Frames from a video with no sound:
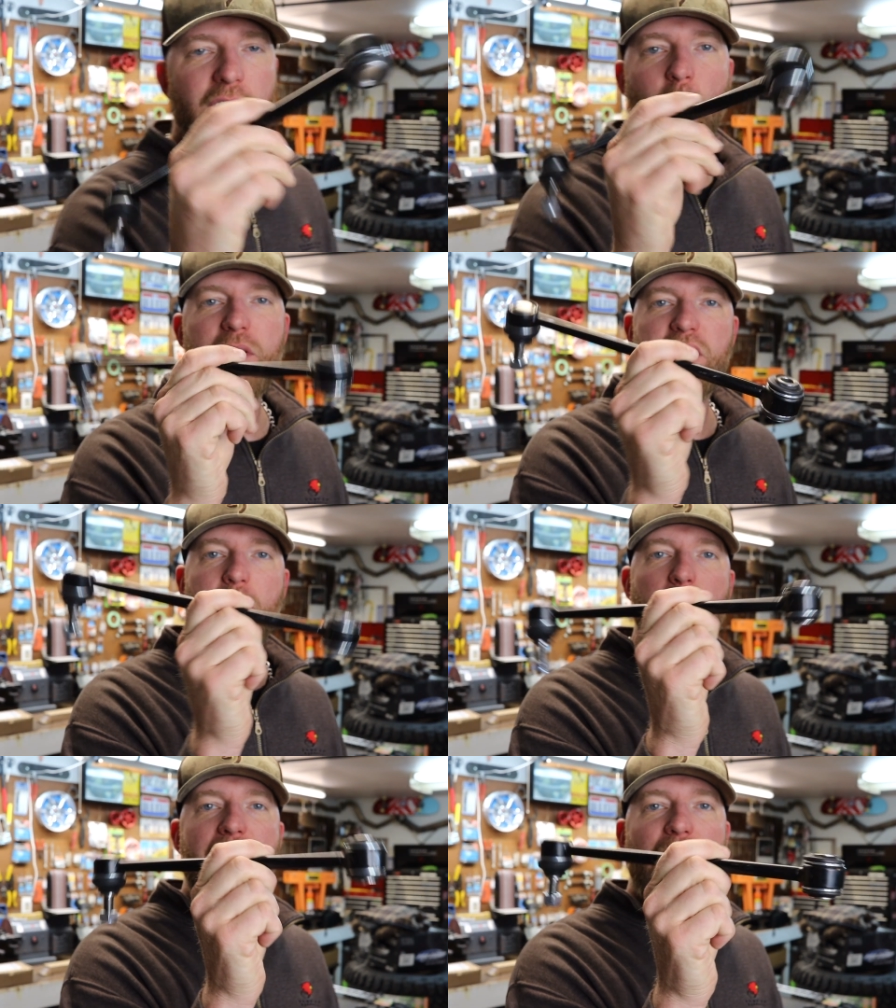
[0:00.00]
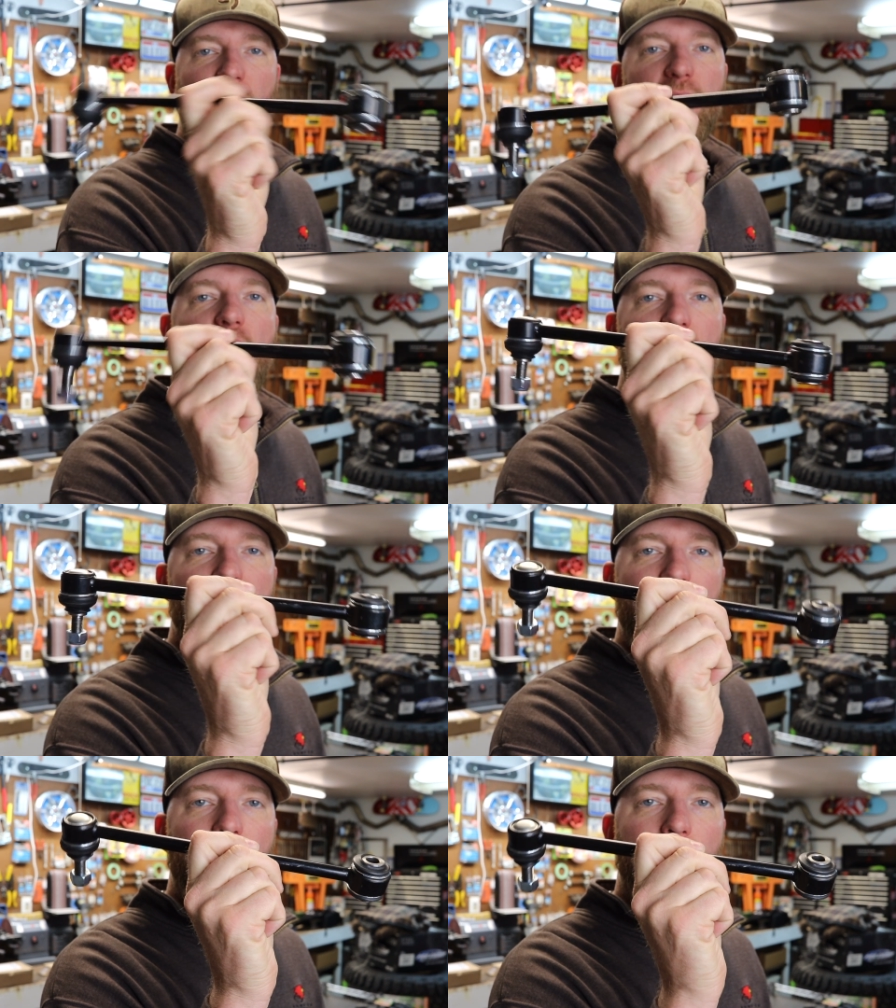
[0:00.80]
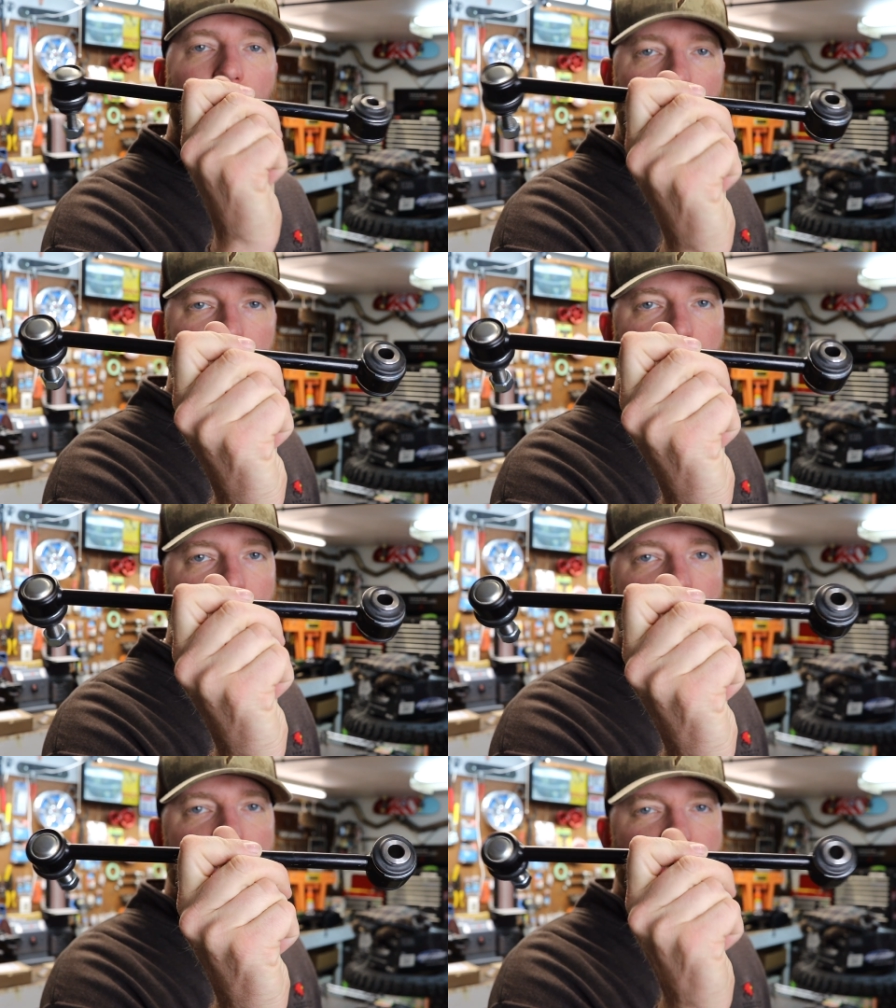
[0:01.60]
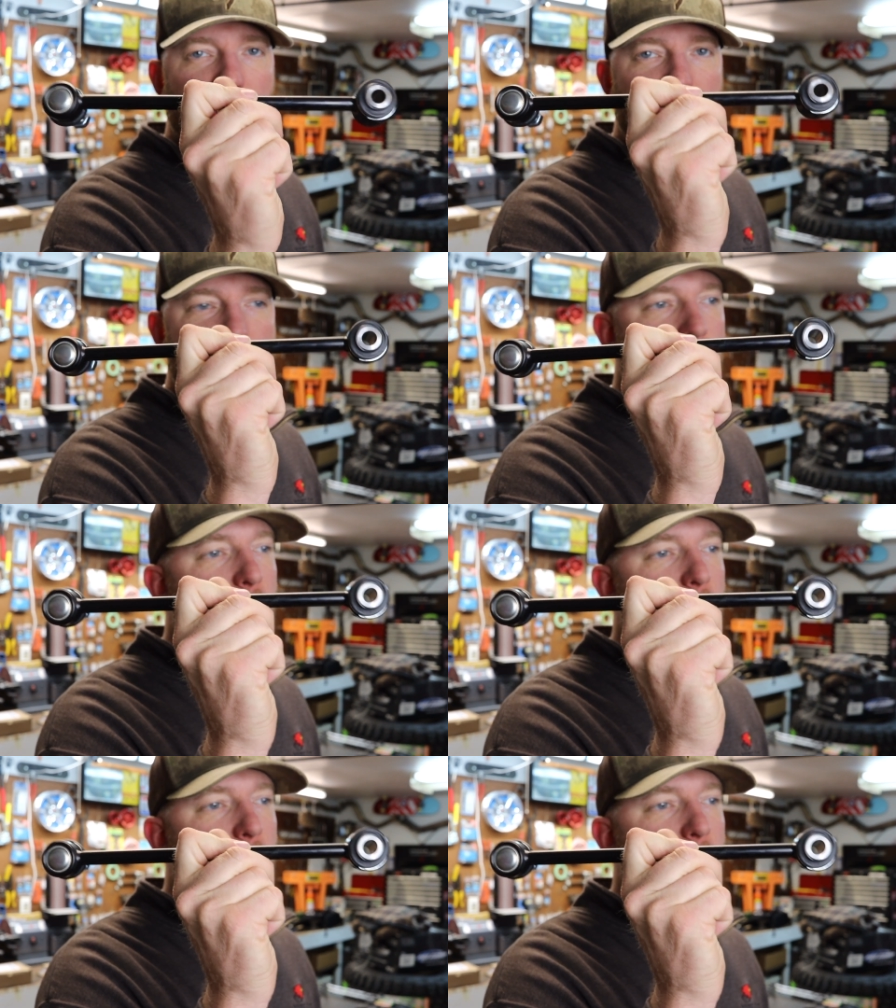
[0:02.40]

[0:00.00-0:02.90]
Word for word: the ones in the back are longer than the front. So you're gonna do the